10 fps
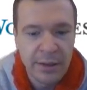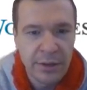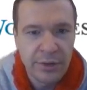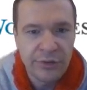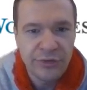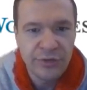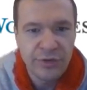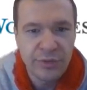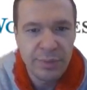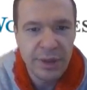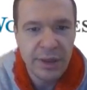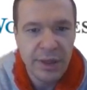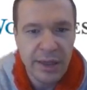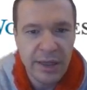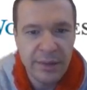you should be
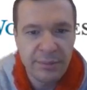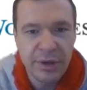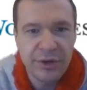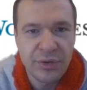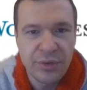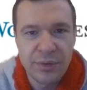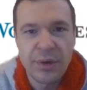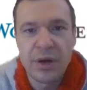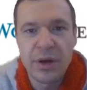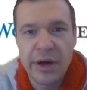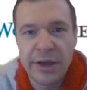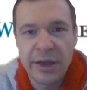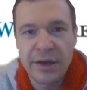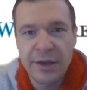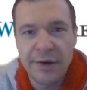able to log
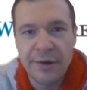in here.